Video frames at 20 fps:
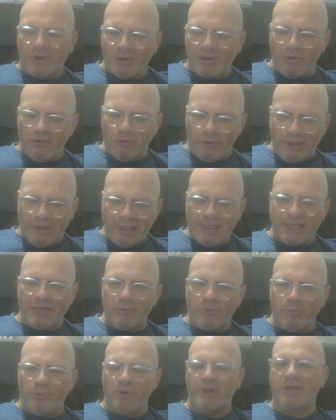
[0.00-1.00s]

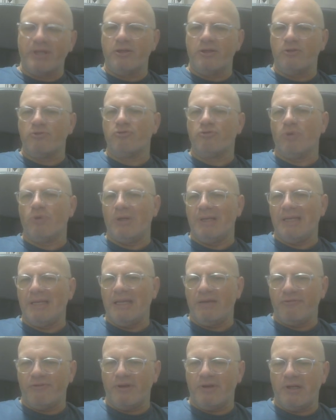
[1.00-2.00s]
bring you to a
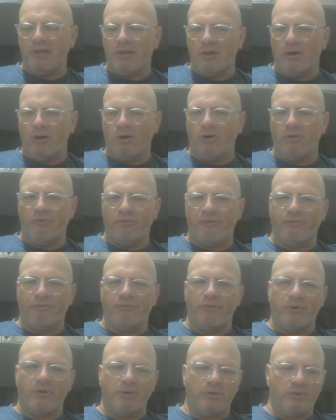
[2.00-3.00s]
level of
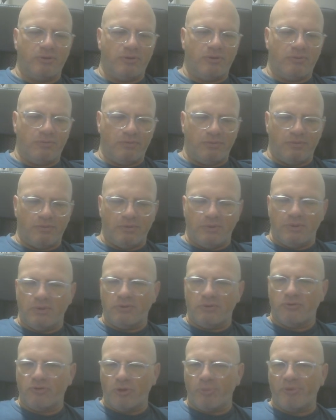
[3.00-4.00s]

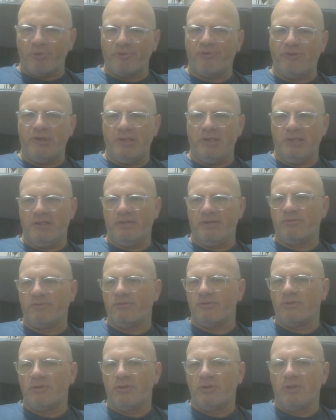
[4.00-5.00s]
top affiliate.
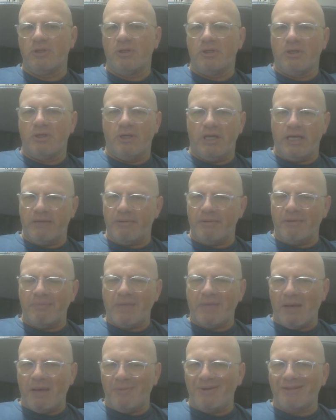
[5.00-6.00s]
And
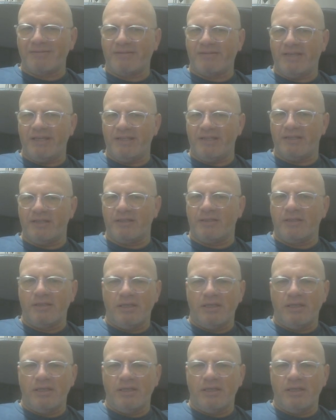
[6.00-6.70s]
I'm not kidding.